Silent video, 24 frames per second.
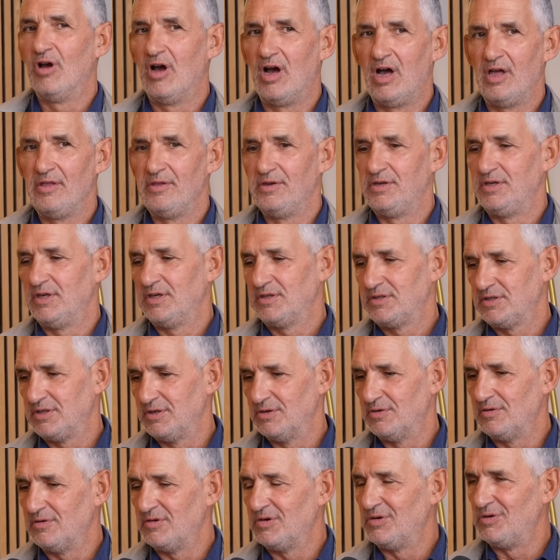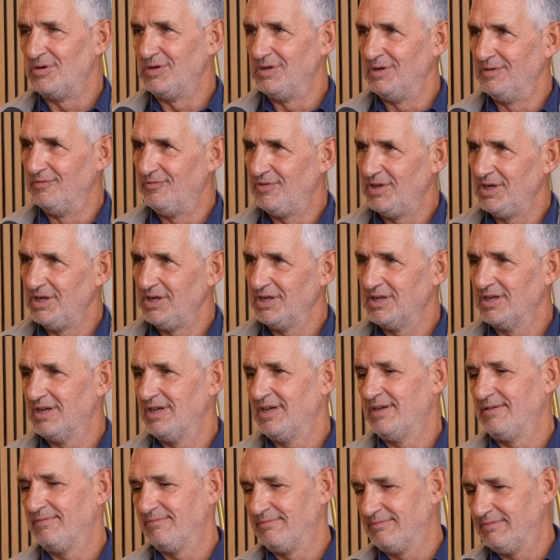rather than just your oil and
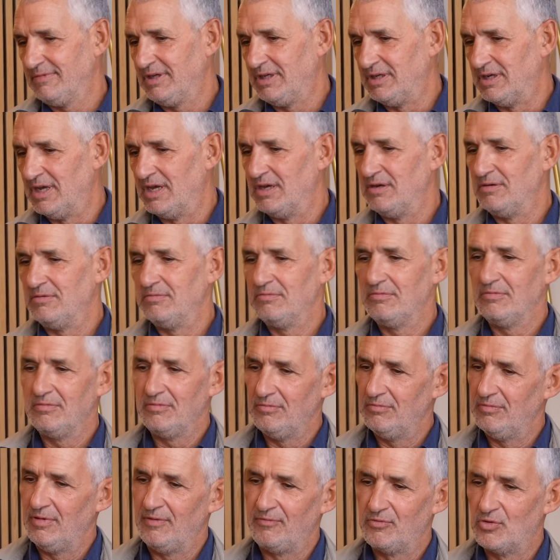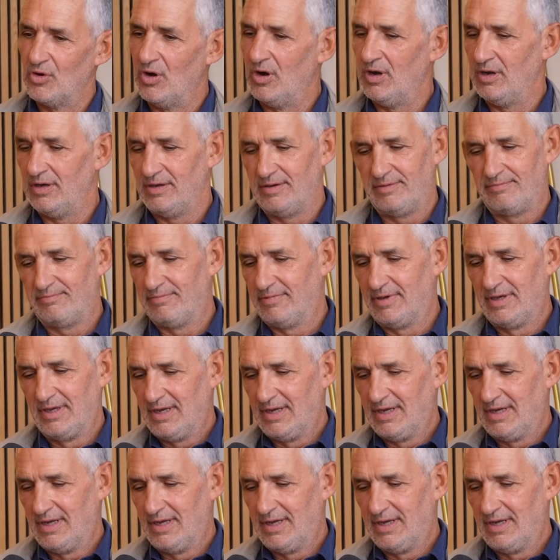vinegar, you know, we've got a,